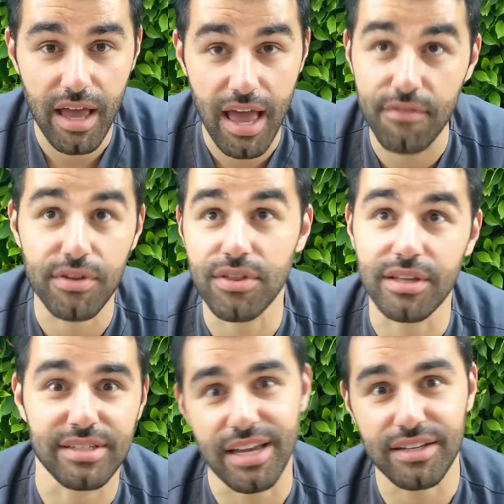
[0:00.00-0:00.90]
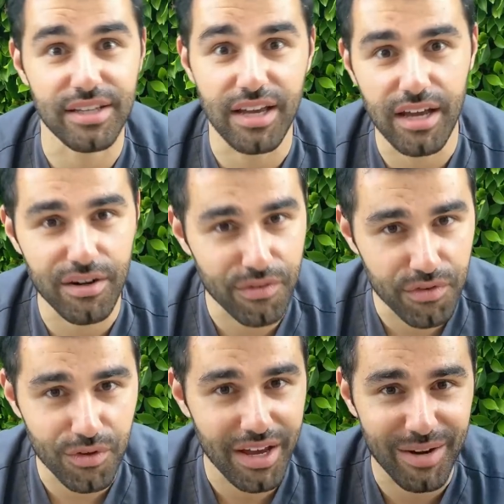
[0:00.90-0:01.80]
everything dandy kind of
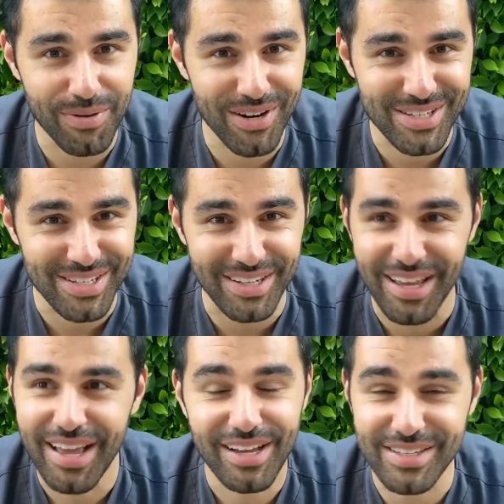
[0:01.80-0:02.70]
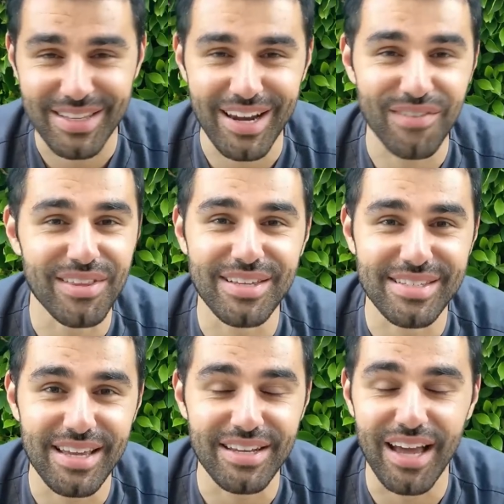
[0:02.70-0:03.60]
review kind of person, because not everything is
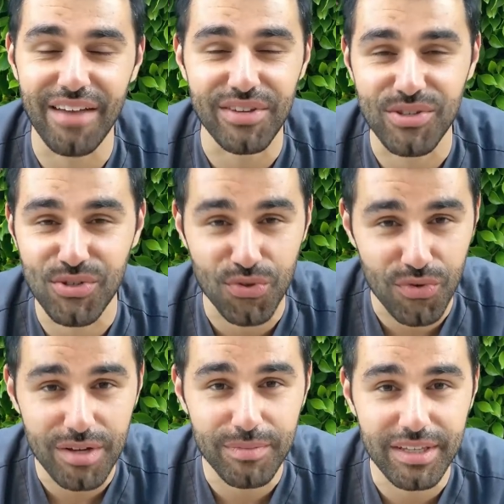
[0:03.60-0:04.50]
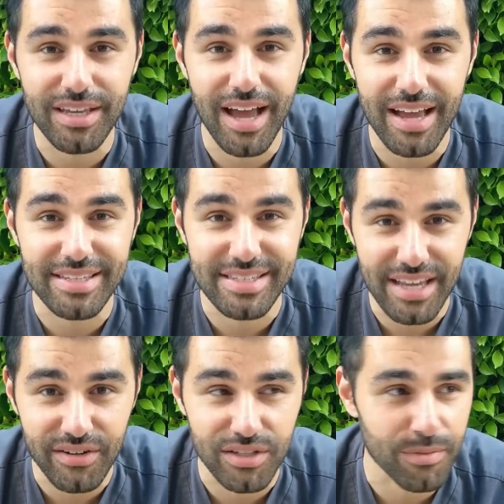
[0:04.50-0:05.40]
dandy. I have extremely high
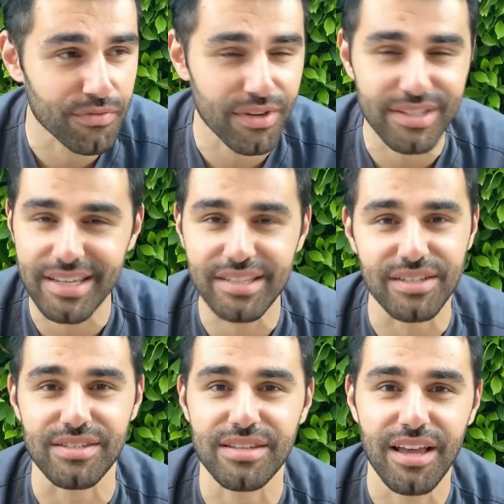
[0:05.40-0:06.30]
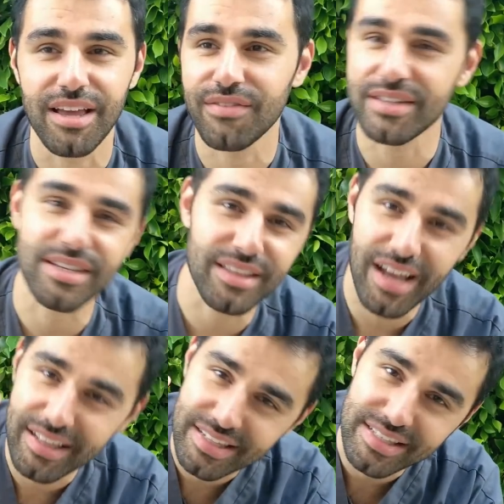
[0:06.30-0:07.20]
standards. I'm a freaking dentist. If I see a
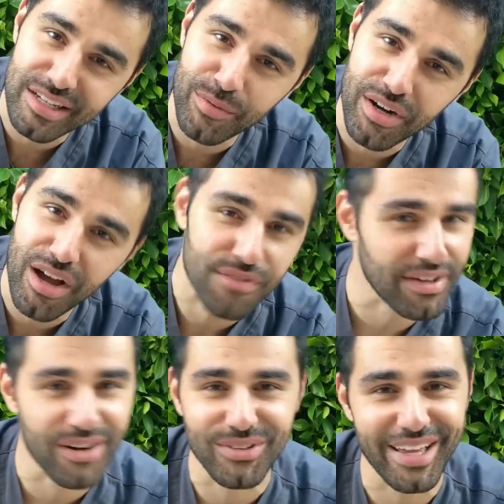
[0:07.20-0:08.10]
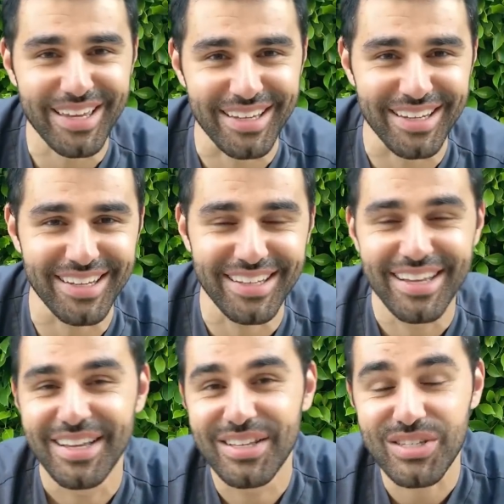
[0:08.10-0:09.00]
line that's a little bit off, I don't like it.
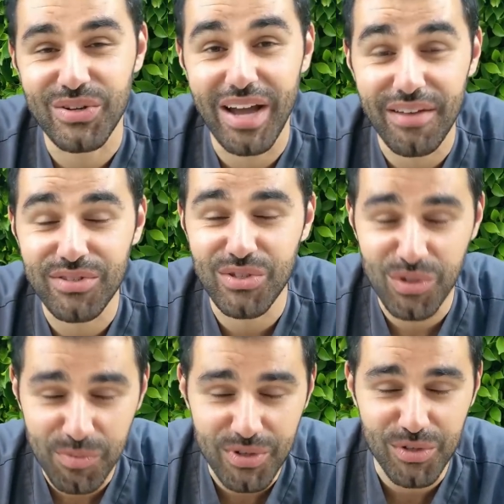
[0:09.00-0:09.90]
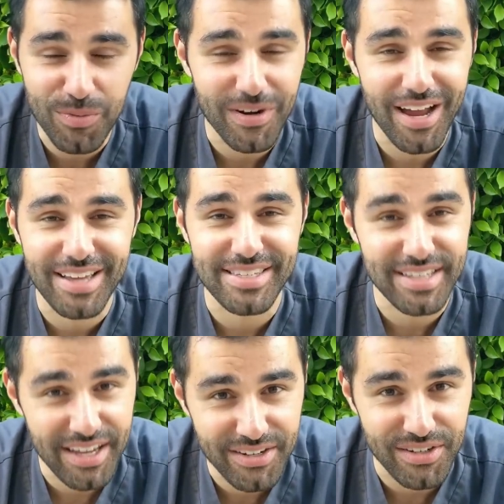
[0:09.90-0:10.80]
So I have super duper high
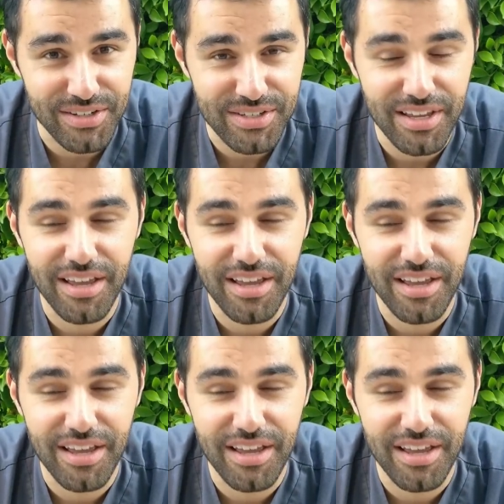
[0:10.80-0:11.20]
standards.